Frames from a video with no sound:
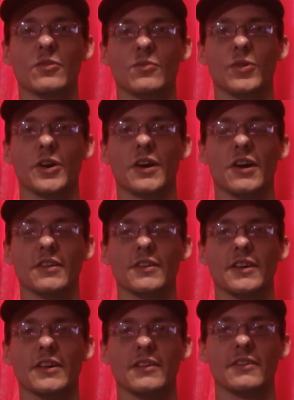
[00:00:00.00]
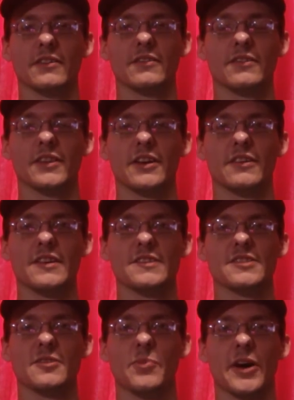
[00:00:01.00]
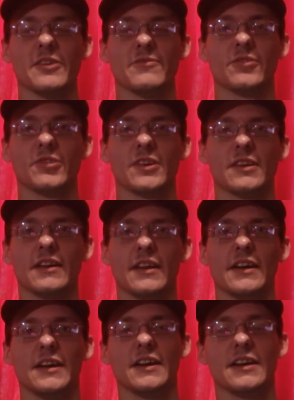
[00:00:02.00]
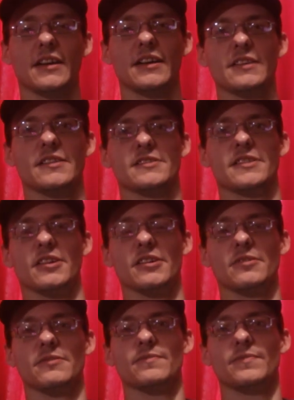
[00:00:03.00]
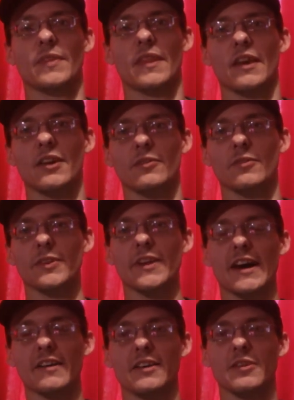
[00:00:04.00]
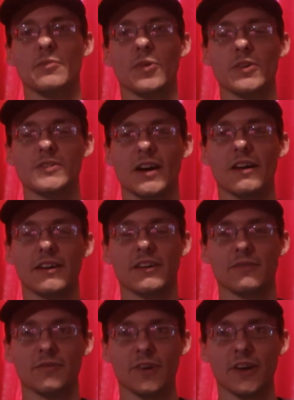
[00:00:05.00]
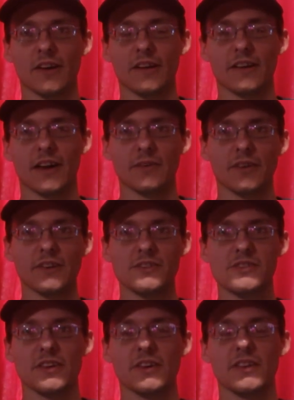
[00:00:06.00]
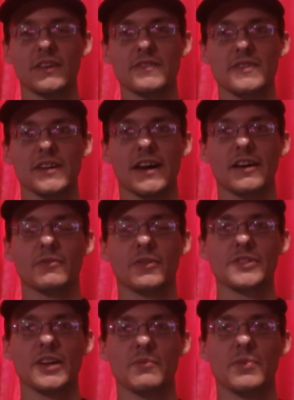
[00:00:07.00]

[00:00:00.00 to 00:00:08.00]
what all there is to pay for. So without any more talking, I'm gonna show you this sign once I